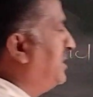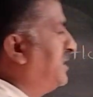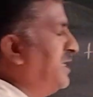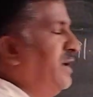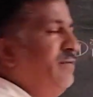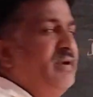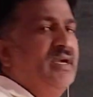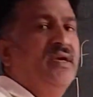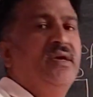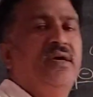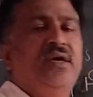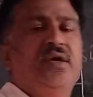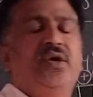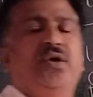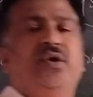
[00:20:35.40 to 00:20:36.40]
is having
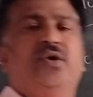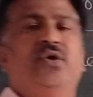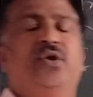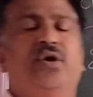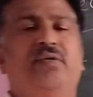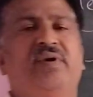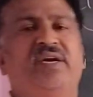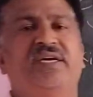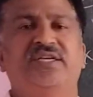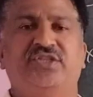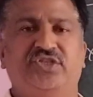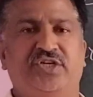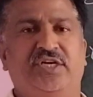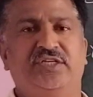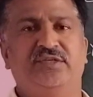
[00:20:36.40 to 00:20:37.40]
a lower
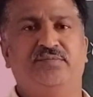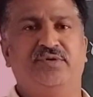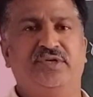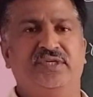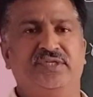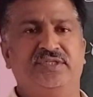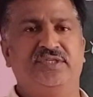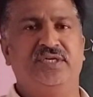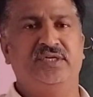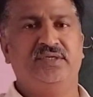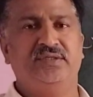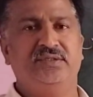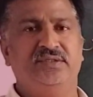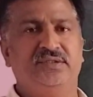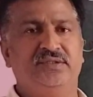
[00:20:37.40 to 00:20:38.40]
discharge potential,
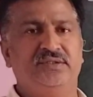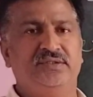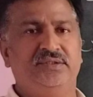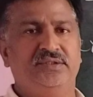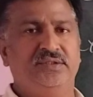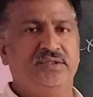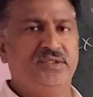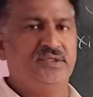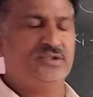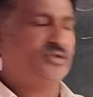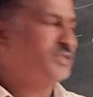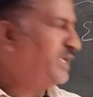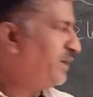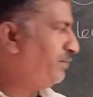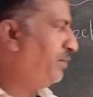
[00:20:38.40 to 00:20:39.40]
so
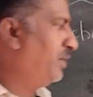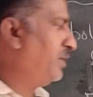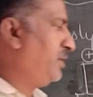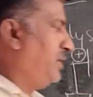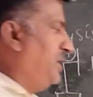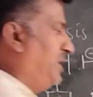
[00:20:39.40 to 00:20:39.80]
therefore